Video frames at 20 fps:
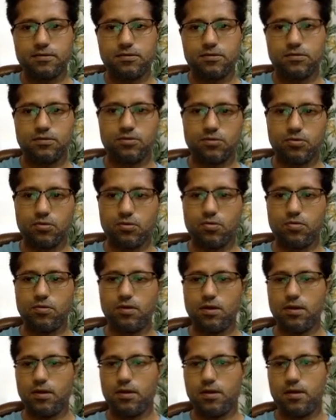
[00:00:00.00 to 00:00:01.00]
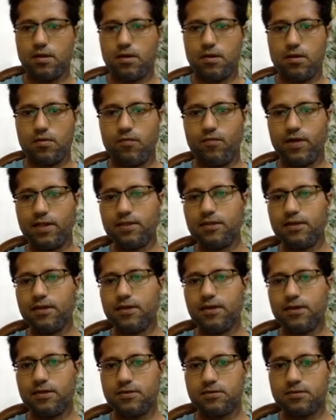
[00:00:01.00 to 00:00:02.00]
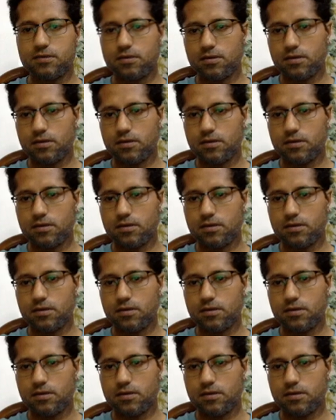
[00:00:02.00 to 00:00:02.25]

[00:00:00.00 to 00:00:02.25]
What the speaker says: so one thing is